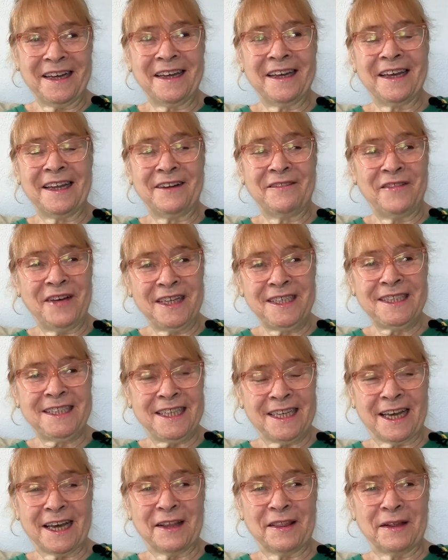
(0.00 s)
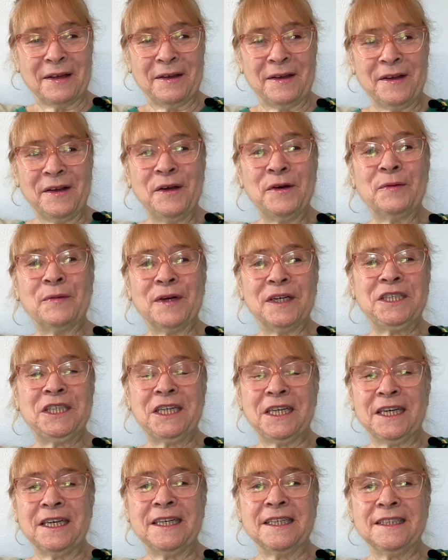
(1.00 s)
event together, which
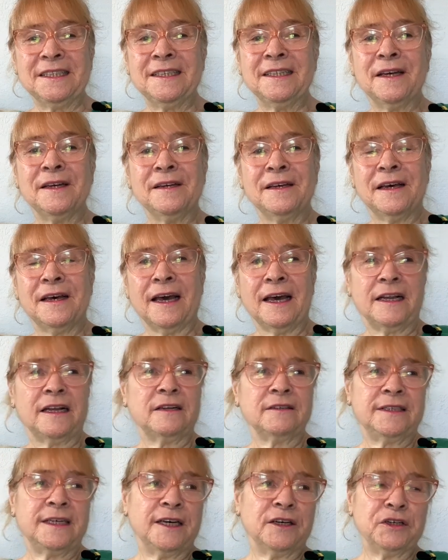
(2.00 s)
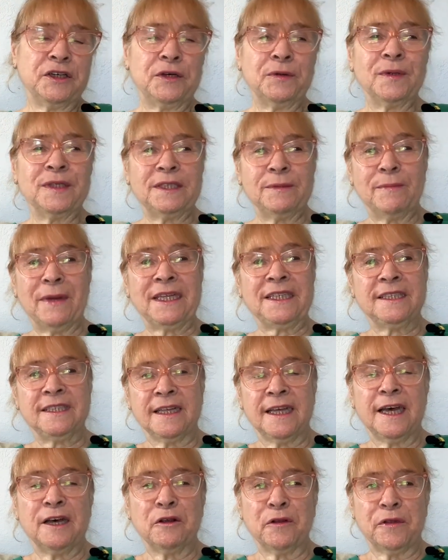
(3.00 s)
is, and I'll tell you, it's Mental
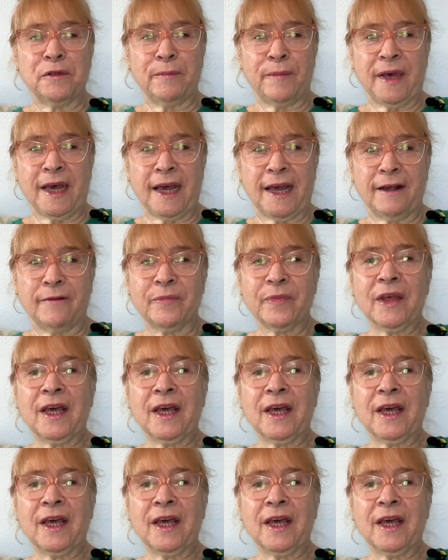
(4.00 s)
Health May.